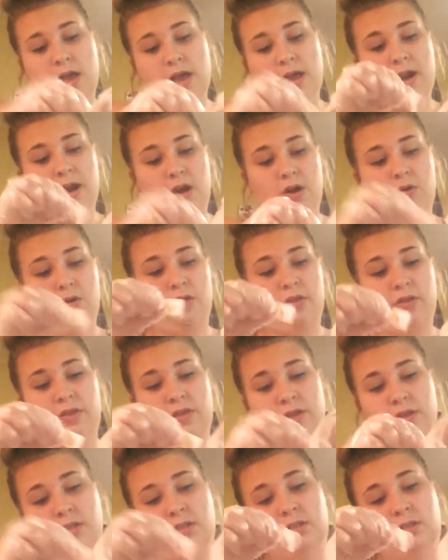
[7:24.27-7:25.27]
and I know in
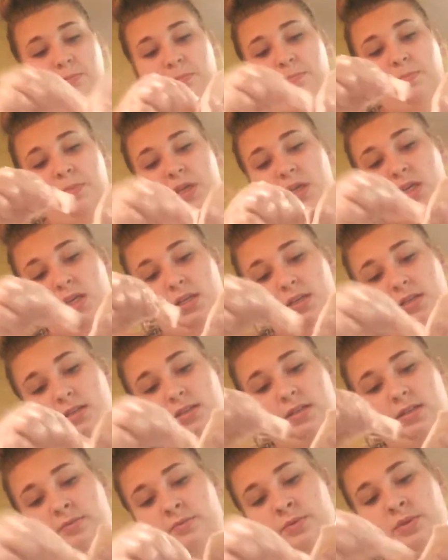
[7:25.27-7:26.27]
this
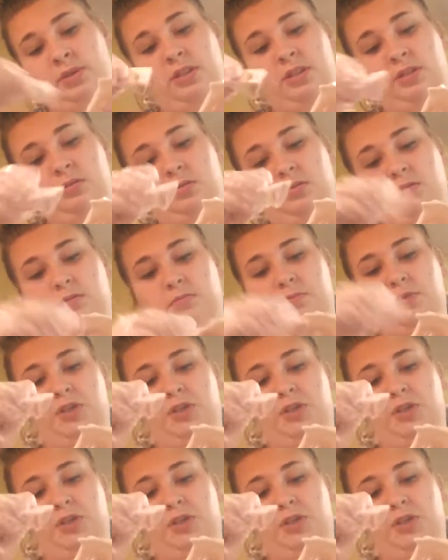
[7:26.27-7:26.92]
piece it was